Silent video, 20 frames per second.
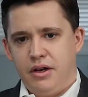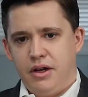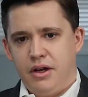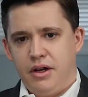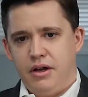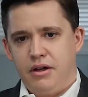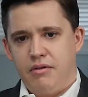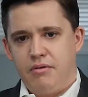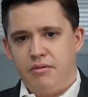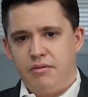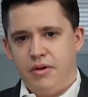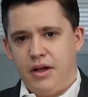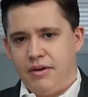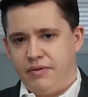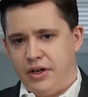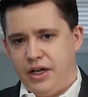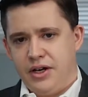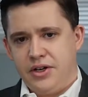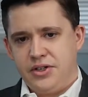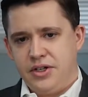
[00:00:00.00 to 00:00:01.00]

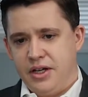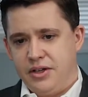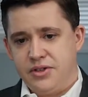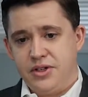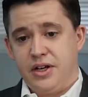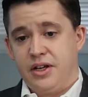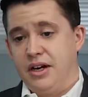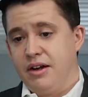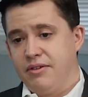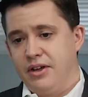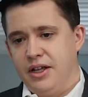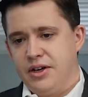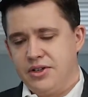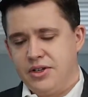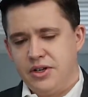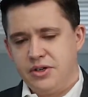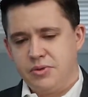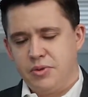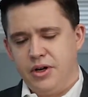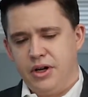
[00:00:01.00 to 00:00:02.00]
Afghanistan, second in
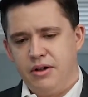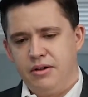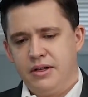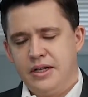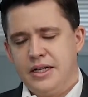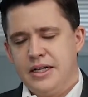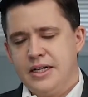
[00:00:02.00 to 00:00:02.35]
Afghanistan as well.